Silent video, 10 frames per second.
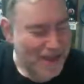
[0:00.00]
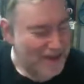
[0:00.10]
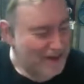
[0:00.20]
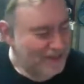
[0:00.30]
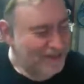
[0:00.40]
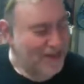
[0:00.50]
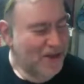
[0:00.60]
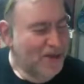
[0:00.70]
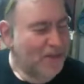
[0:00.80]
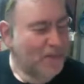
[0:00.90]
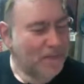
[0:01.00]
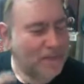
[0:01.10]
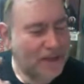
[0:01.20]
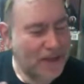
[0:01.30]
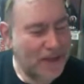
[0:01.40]
And I said, no.
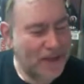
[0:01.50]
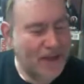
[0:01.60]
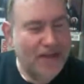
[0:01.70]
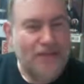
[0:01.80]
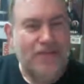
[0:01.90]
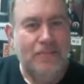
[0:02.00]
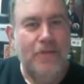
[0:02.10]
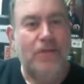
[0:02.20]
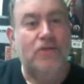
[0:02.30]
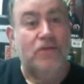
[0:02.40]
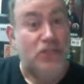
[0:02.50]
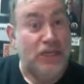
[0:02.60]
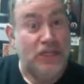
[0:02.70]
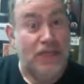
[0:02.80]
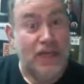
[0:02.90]
And I said, but there's a
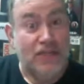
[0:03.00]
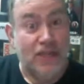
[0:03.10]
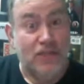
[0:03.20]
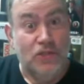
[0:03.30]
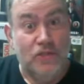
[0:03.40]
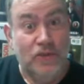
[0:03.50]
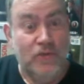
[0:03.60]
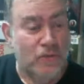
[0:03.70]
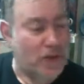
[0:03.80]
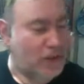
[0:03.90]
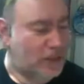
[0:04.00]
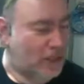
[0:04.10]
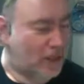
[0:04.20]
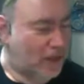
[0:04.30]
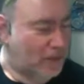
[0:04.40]
cheesecake section over there if you want to
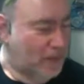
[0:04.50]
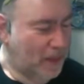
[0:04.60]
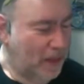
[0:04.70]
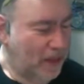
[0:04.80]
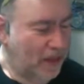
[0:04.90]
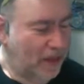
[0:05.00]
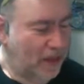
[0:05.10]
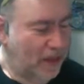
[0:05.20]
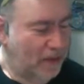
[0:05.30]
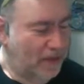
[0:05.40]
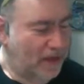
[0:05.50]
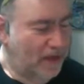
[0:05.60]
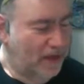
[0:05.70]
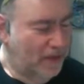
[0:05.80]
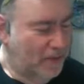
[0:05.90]
check it out.
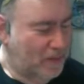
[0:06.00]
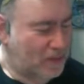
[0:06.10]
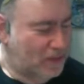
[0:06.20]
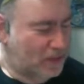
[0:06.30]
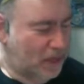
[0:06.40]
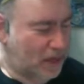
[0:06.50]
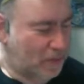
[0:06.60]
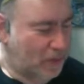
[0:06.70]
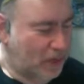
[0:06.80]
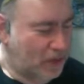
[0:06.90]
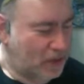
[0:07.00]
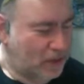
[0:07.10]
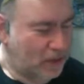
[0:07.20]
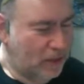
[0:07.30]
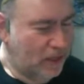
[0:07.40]
Anyway, this is a
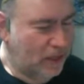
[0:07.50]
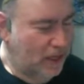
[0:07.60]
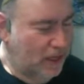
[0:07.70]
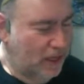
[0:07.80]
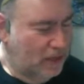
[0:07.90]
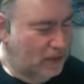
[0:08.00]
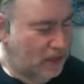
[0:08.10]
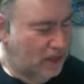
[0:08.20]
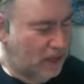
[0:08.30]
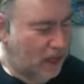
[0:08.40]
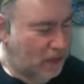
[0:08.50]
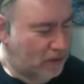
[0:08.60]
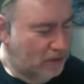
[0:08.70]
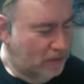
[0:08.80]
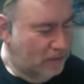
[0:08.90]
compilation. It's
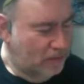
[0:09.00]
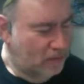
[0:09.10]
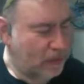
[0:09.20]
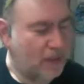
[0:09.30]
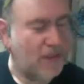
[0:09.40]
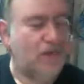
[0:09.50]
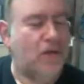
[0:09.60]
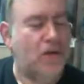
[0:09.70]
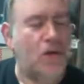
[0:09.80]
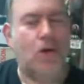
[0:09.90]
$10. It's called